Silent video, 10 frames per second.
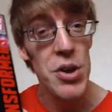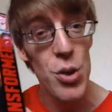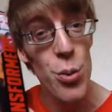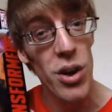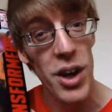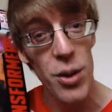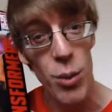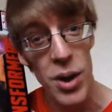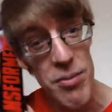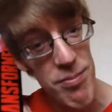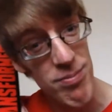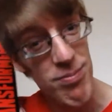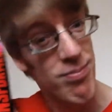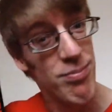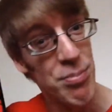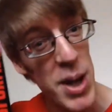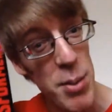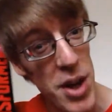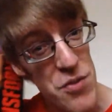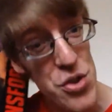you would like one.
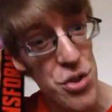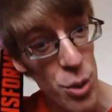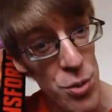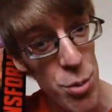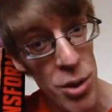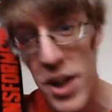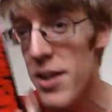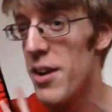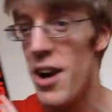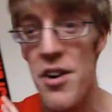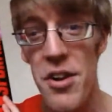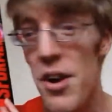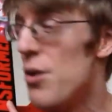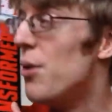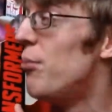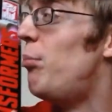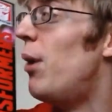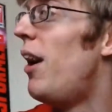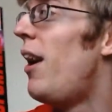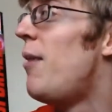Maybe I've just sold you on it. I don't know.
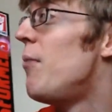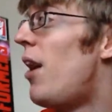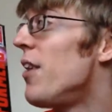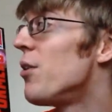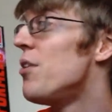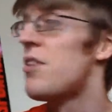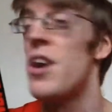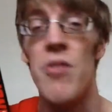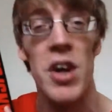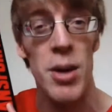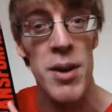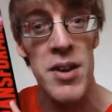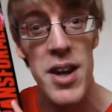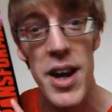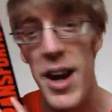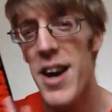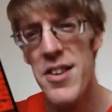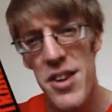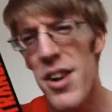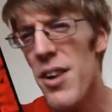But I've got to say, I'd recommend it.
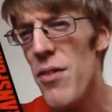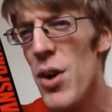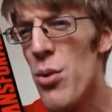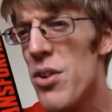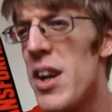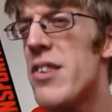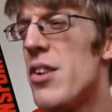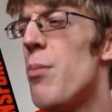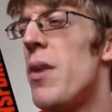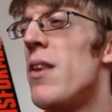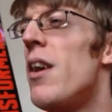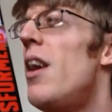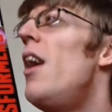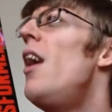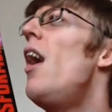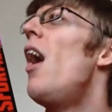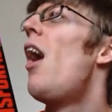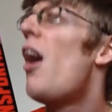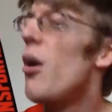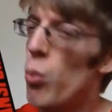Certainly feels like something that
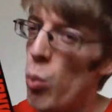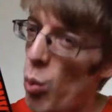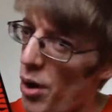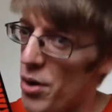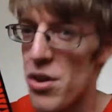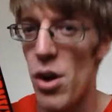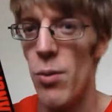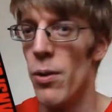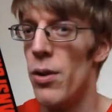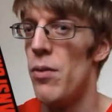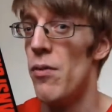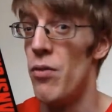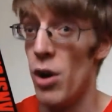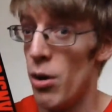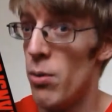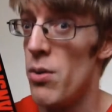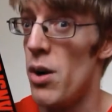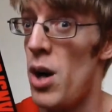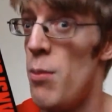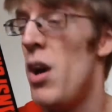I was holding off on for a long
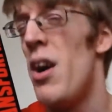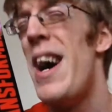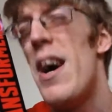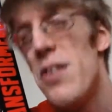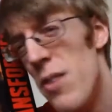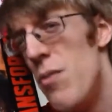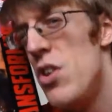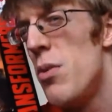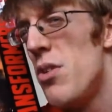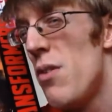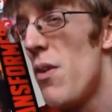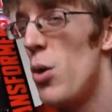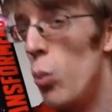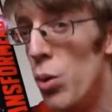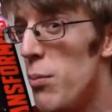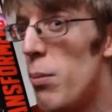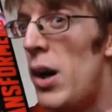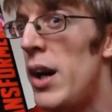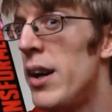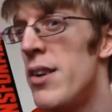time. And I had convinced myself that I wouldn't
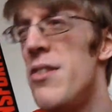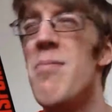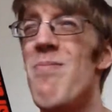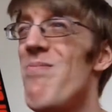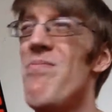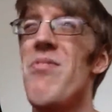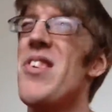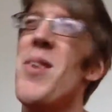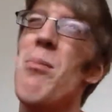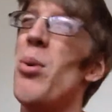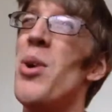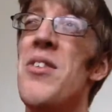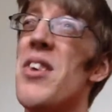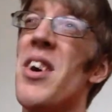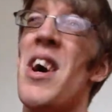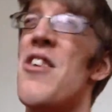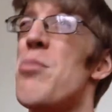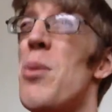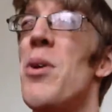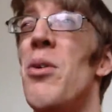buy it because some point Takara was
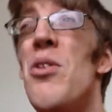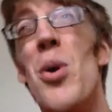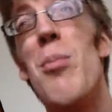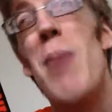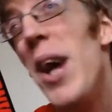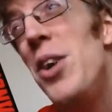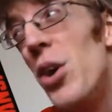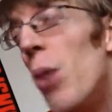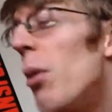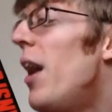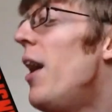probably going to do a better job,